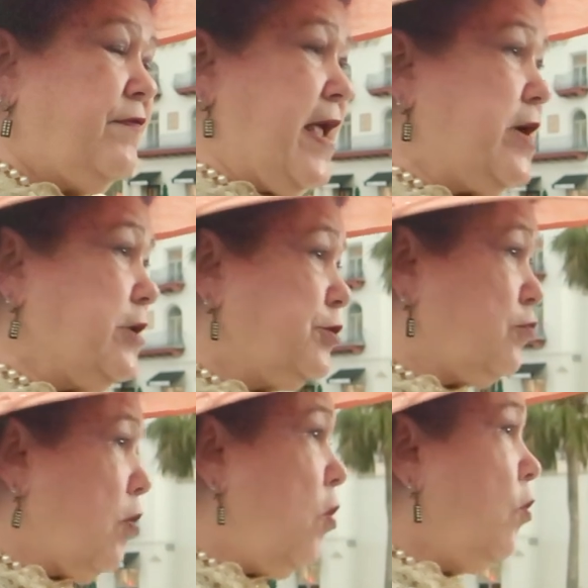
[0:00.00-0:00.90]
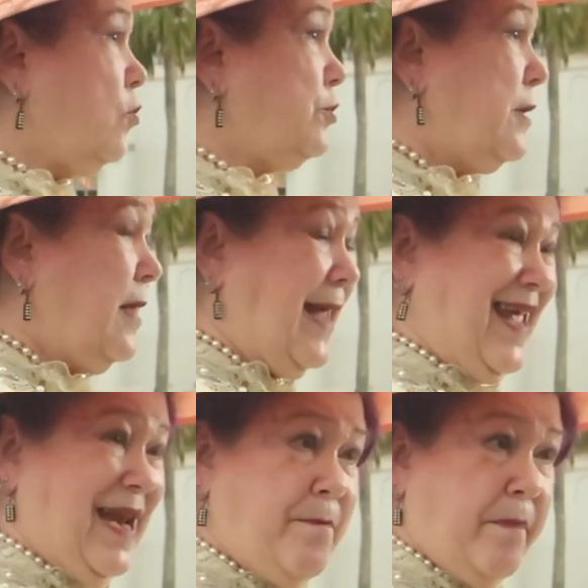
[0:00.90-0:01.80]
they controlled
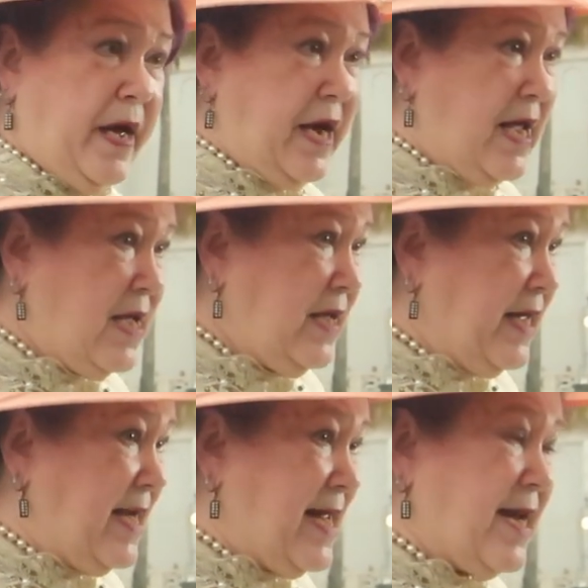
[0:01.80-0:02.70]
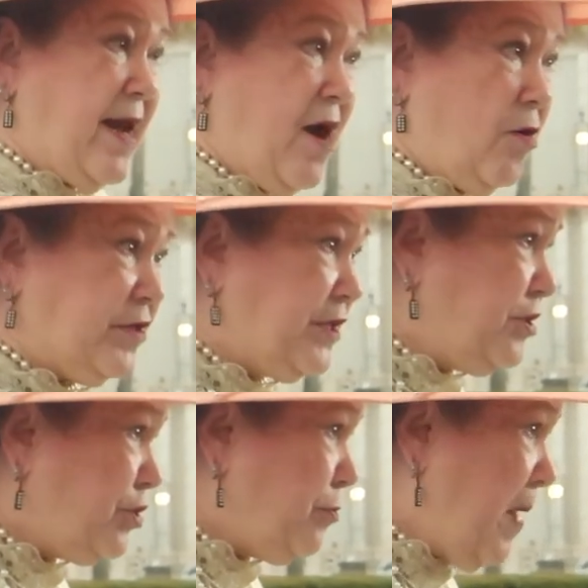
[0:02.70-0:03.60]
any money, any
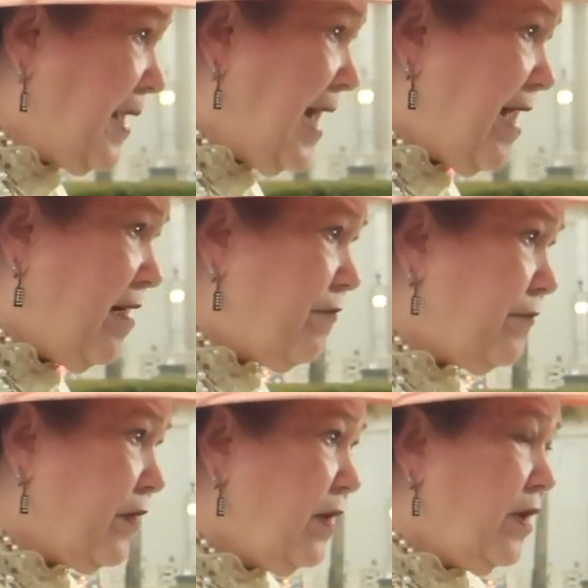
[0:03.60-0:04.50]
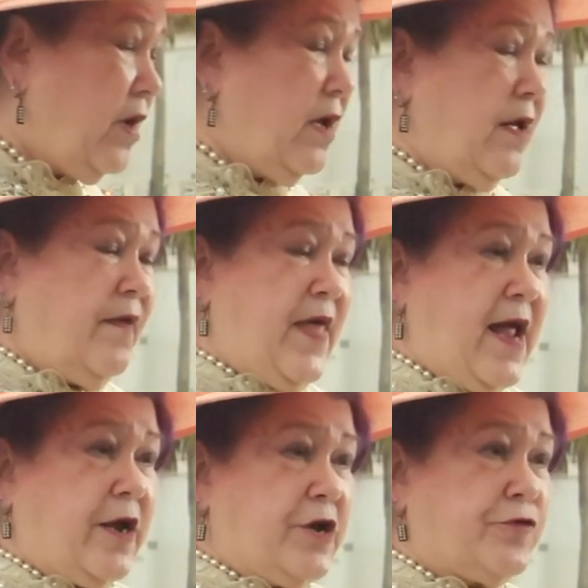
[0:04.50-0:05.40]
inheritance you might have.
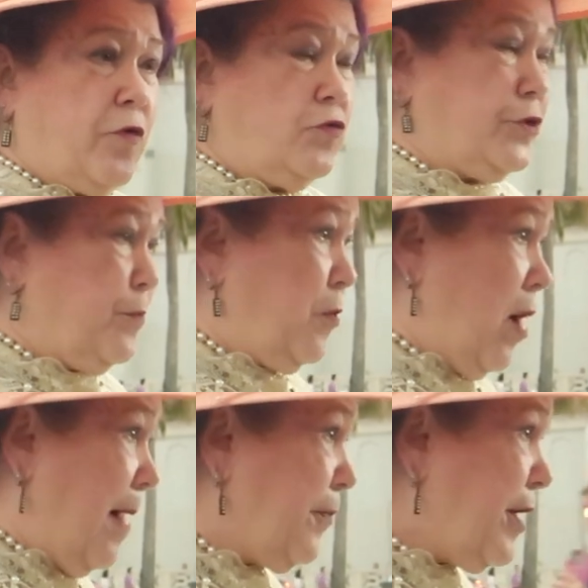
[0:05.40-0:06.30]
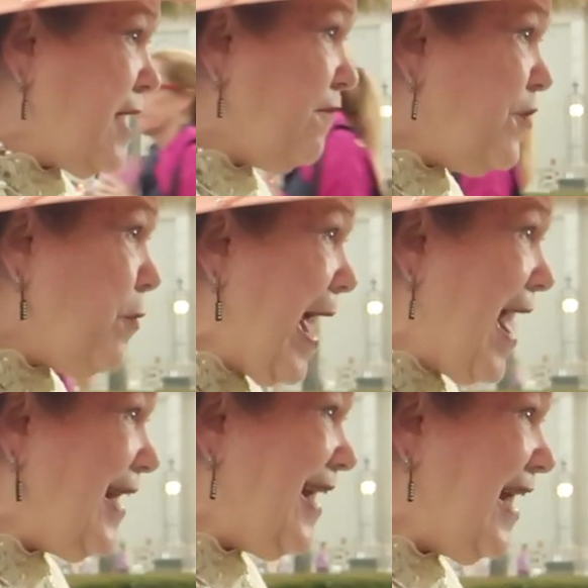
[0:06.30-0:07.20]
They controlled your property if you
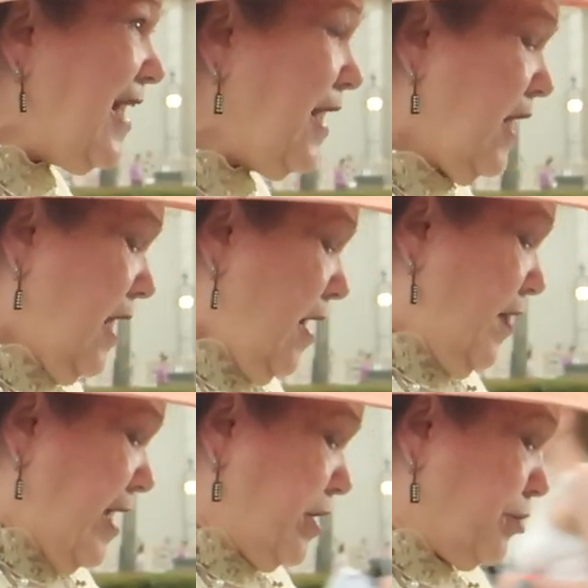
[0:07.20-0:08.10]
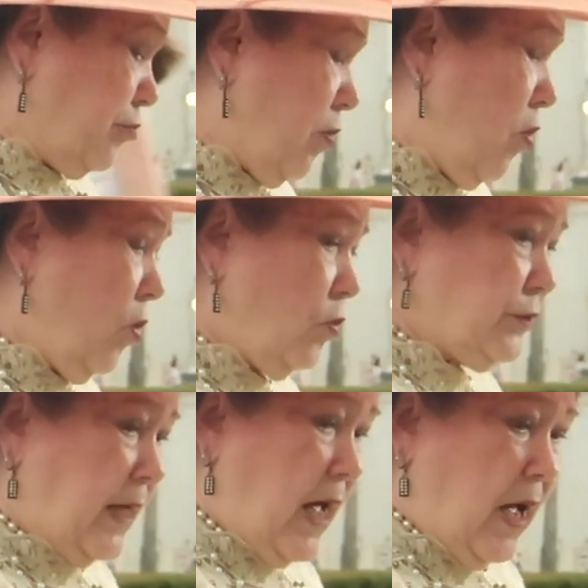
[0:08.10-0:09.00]
had any. They
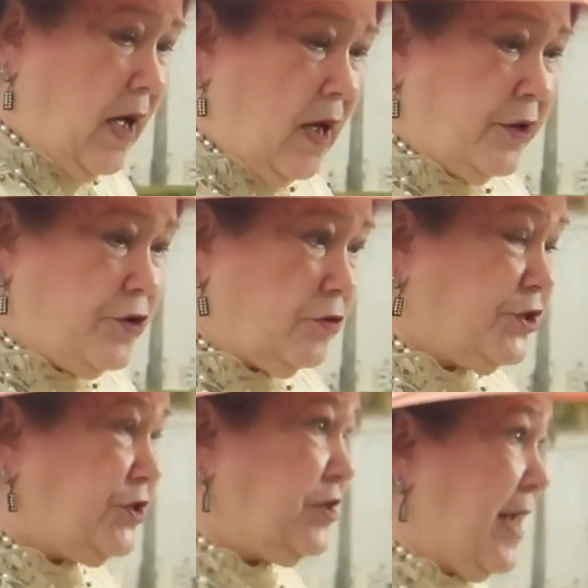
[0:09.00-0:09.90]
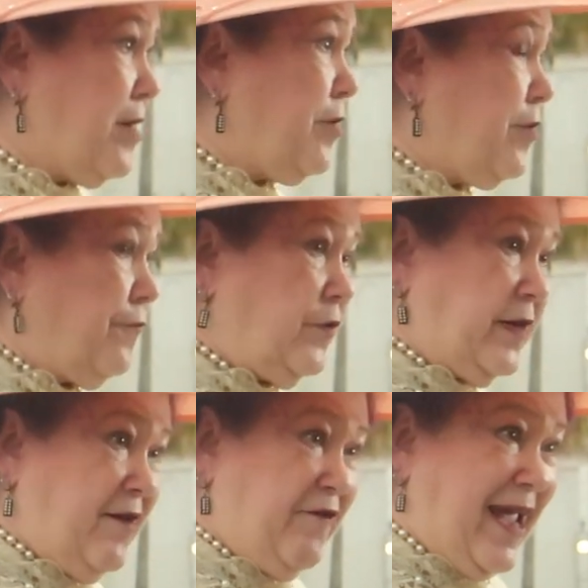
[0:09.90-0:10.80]
controlled your standard of
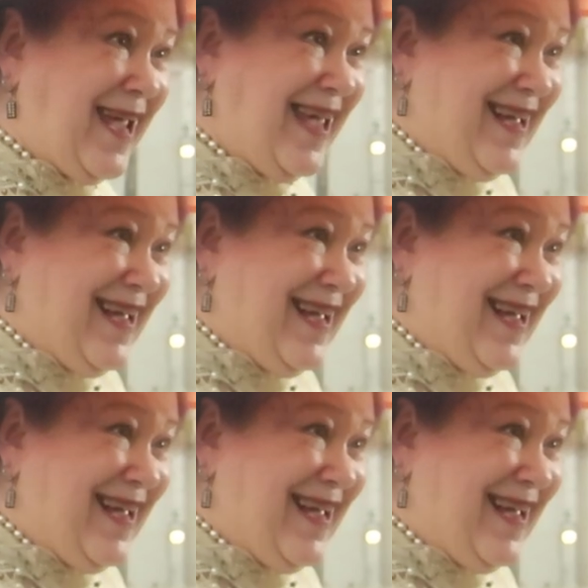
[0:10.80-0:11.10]
living.